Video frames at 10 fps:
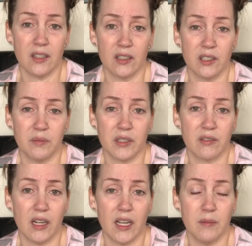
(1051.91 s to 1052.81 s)
doctor
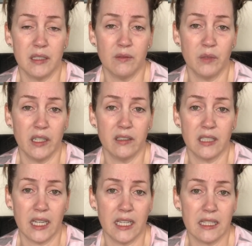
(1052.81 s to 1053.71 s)
prescribed and weird
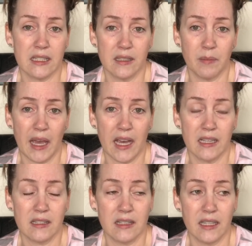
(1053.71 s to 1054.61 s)
diets in the past